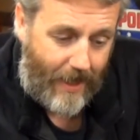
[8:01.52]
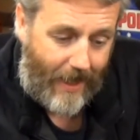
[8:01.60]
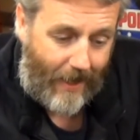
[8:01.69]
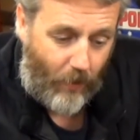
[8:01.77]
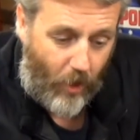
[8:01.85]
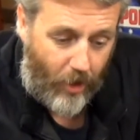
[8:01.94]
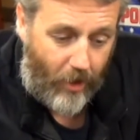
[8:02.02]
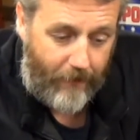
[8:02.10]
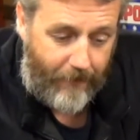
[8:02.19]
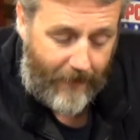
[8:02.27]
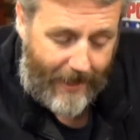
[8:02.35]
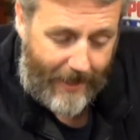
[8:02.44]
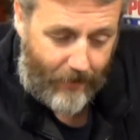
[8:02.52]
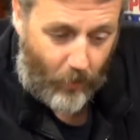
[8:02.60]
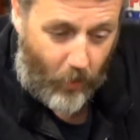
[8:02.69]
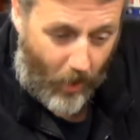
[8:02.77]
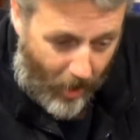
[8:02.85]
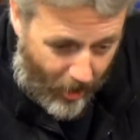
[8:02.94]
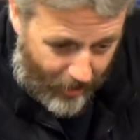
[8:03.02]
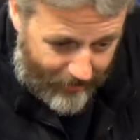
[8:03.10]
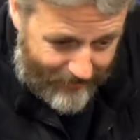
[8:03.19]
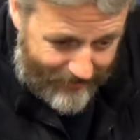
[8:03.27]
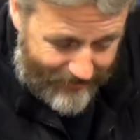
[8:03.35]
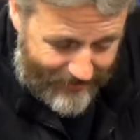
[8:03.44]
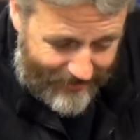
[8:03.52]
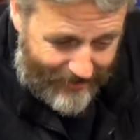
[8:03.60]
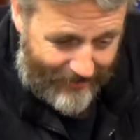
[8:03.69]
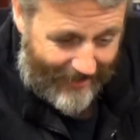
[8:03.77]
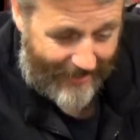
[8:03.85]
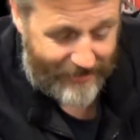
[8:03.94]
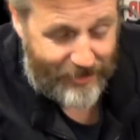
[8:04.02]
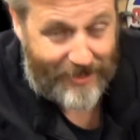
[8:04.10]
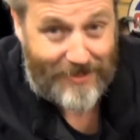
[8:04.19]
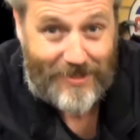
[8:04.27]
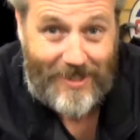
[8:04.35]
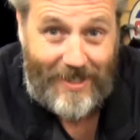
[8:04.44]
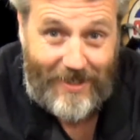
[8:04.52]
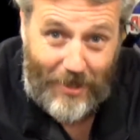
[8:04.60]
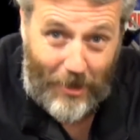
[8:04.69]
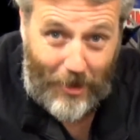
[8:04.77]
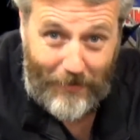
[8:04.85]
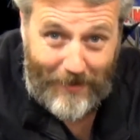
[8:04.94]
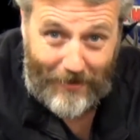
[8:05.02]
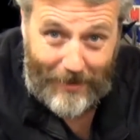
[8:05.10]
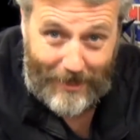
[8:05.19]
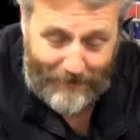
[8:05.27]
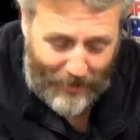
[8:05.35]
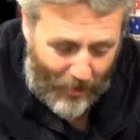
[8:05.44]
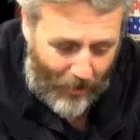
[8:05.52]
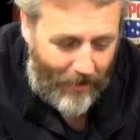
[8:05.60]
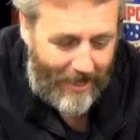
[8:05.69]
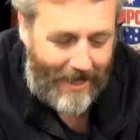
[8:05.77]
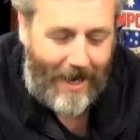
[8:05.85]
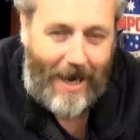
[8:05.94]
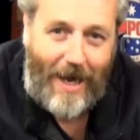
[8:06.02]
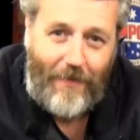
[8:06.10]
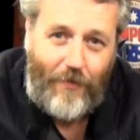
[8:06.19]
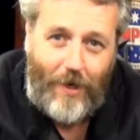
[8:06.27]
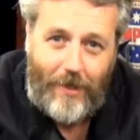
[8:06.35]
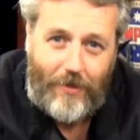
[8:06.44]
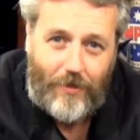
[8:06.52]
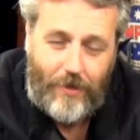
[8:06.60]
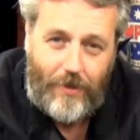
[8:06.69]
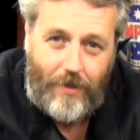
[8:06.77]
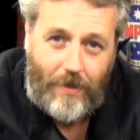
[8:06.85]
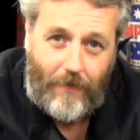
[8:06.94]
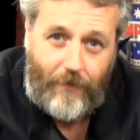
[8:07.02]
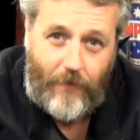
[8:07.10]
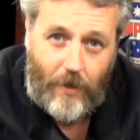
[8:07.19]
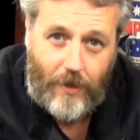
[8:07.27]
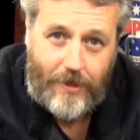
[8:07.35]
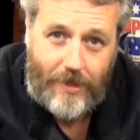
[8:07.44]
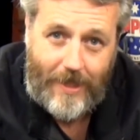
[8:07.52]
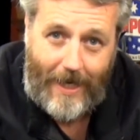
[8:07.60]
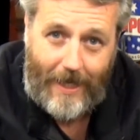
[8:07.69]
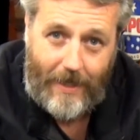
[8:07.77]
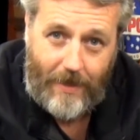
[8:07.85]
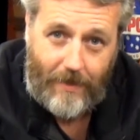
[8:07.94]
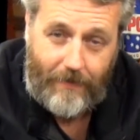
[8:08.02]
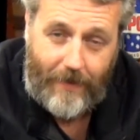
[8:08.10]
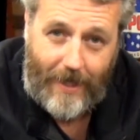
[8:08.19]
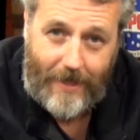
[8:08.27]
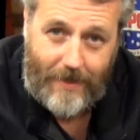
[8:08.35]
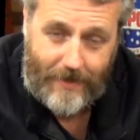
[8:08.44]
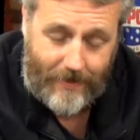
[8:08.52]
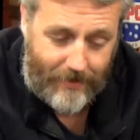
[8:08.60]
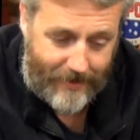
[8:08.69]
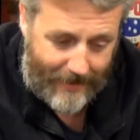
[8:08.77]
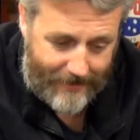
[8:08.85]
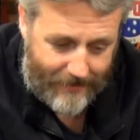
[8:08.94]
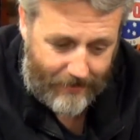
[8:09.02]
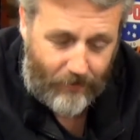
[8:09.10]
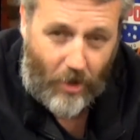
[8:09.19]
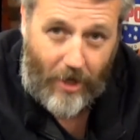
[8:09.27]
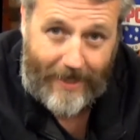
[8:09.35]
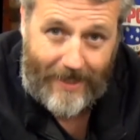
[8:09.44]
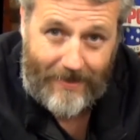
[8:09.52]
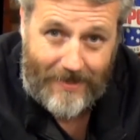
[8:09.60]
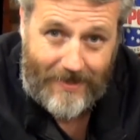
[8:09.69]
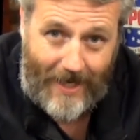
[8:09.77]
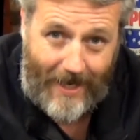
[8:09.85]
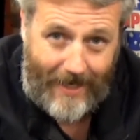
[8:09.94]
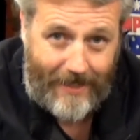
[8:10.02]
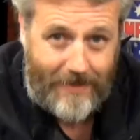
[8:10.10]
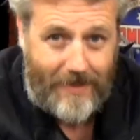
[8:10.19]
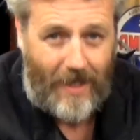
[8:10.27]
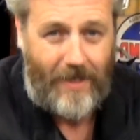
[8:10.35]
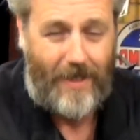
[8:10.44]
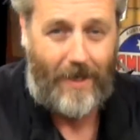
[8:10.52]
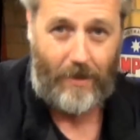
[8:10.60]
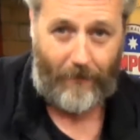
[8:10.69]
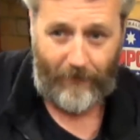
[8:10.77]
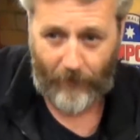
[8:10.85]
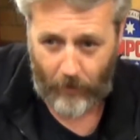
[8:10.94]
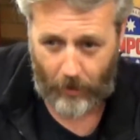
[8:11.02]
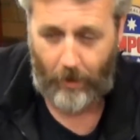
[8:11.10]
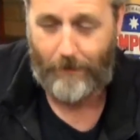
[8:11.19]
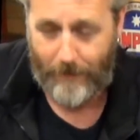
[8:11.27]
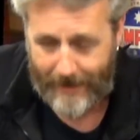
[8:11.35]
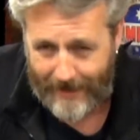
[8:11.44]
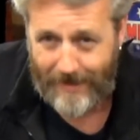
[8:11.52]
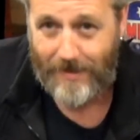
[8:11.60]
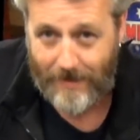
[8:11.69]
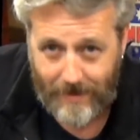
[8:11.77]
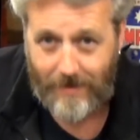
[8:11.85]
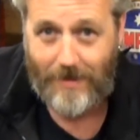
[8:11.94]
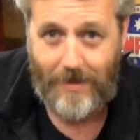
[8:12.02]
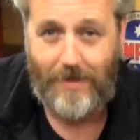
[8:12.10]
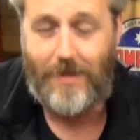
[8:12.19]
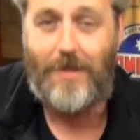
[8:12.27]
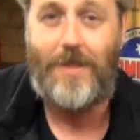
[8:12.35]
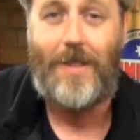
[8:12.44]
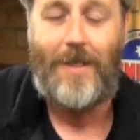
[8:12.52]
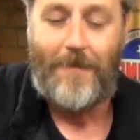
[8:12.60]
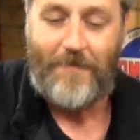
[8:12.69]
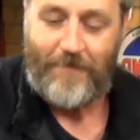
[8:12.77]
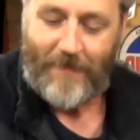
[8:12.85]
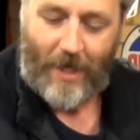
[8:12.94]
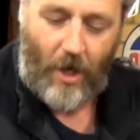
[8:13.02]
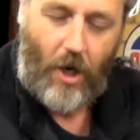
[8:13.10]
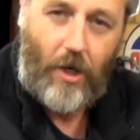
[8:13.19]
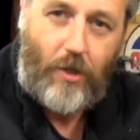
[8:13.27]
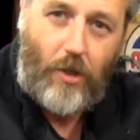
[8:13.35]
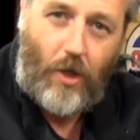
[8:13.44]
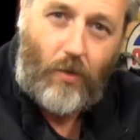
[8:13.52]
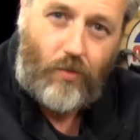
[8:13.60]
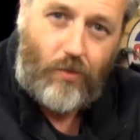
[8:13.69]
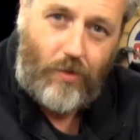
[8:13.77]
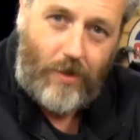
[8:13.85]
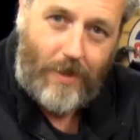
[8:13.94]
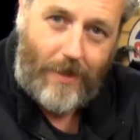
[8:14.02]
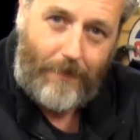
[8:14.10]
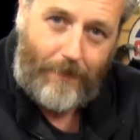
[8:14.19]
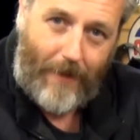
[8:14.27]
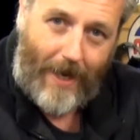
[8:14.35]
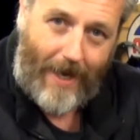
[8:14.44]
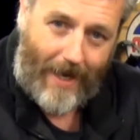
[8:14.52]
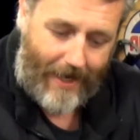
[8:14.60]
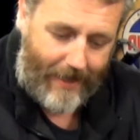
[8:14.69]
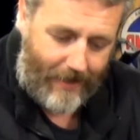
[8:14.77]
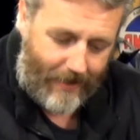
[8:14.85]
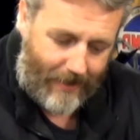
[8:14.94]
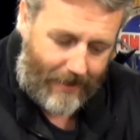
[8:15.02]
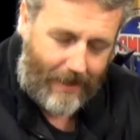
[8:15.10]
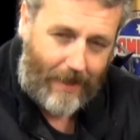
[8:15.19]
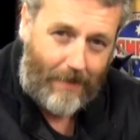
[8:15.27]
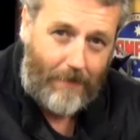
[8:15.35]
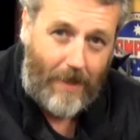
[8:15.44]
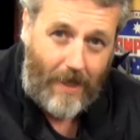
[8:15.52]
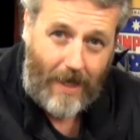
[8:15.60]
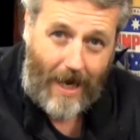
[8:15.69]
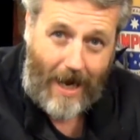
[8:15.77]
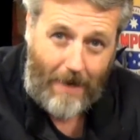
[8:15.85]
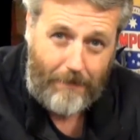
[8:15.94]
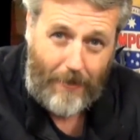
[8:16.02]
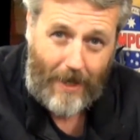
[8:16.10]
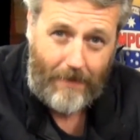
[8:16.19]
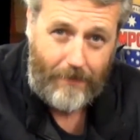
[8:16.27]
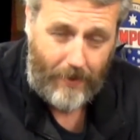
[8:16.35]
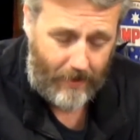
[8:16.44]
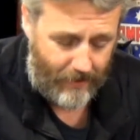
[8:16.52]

And what I found was that, as you can see, they're not on there anymore. Halfway through the first day of that little desert, riding in the sand, so yeah, you're full on bloody, I got really bad arm pump.